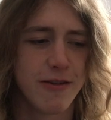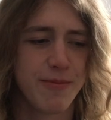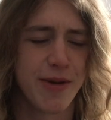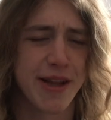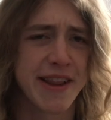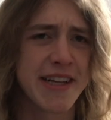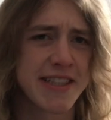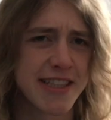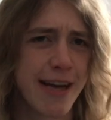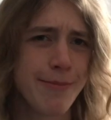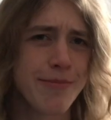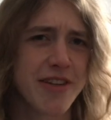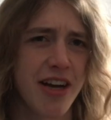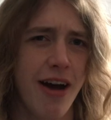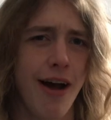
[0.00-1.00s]
But at the
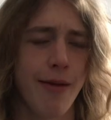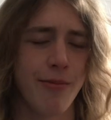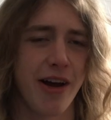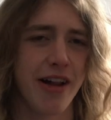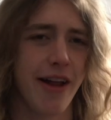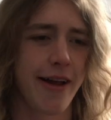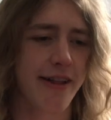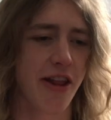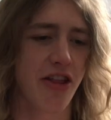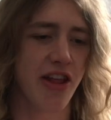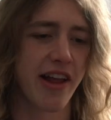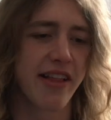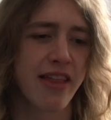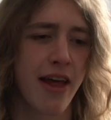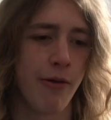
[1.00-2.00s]
same time, I like to
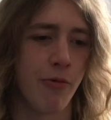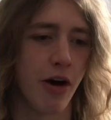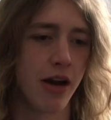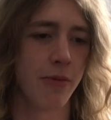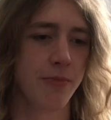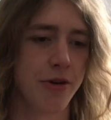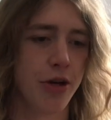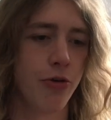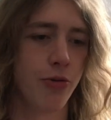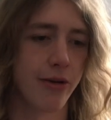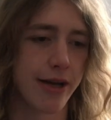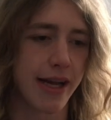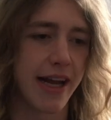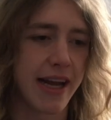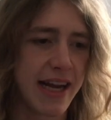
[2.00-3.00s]
think that what I'm
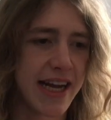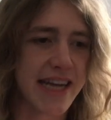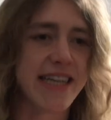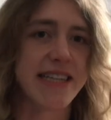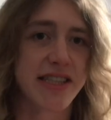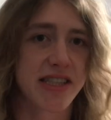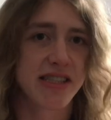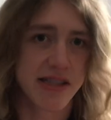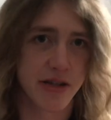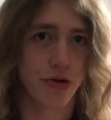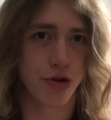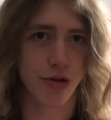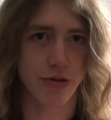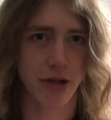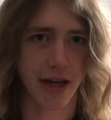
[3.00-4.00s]
doing is
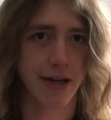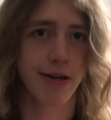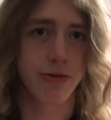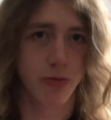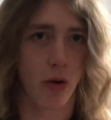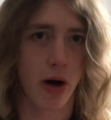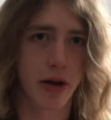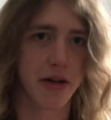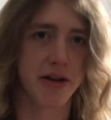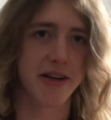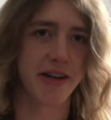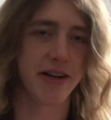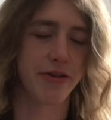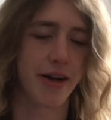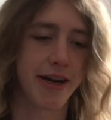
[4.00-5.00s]
still
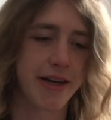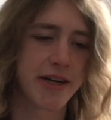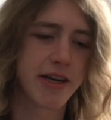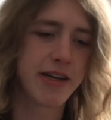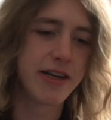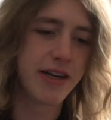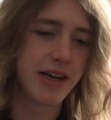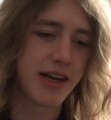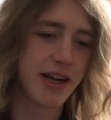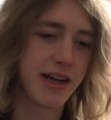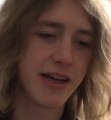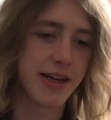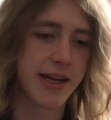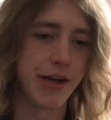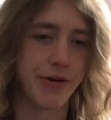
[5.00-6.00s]
quality.
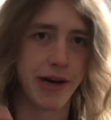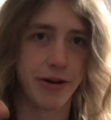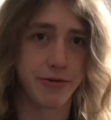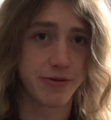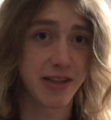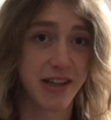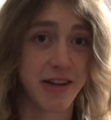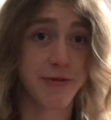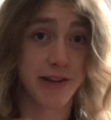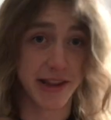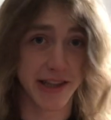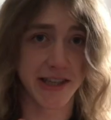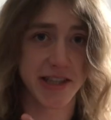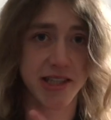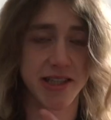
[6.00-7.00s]
Doing
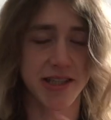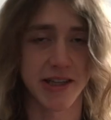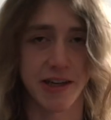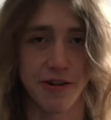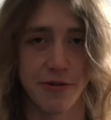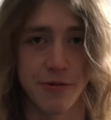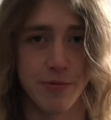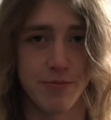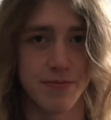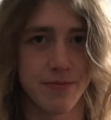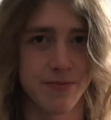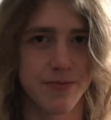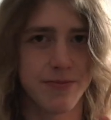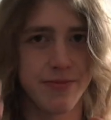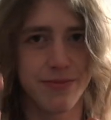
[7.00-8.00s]
this to
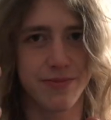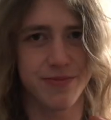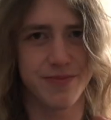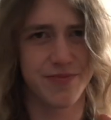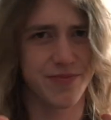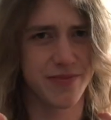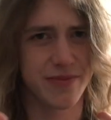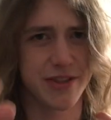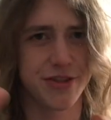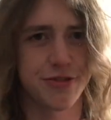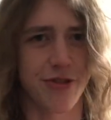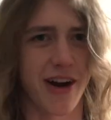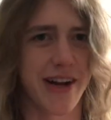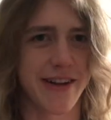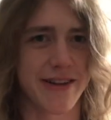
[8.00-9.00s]

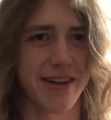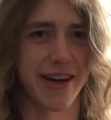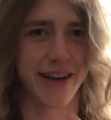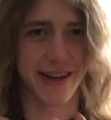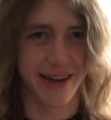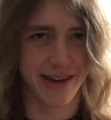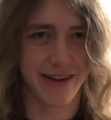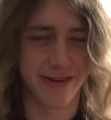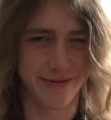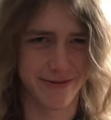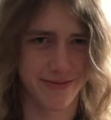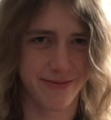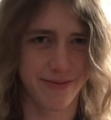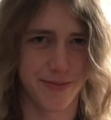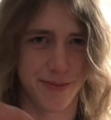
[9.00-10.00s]
try and
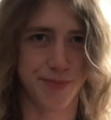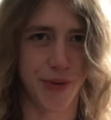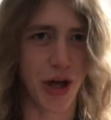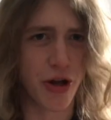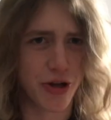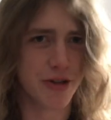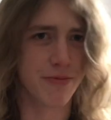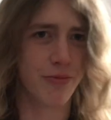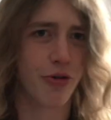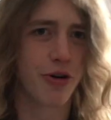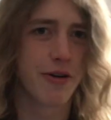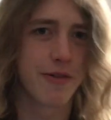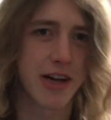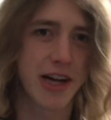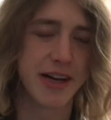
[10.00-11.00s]
build more
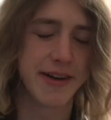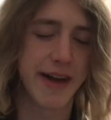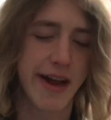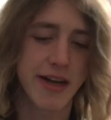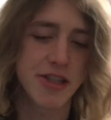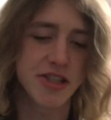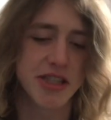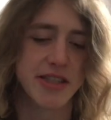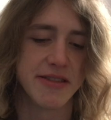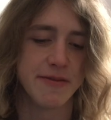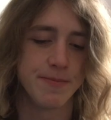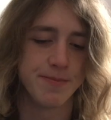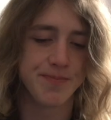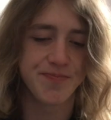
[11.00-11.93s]
of a connection.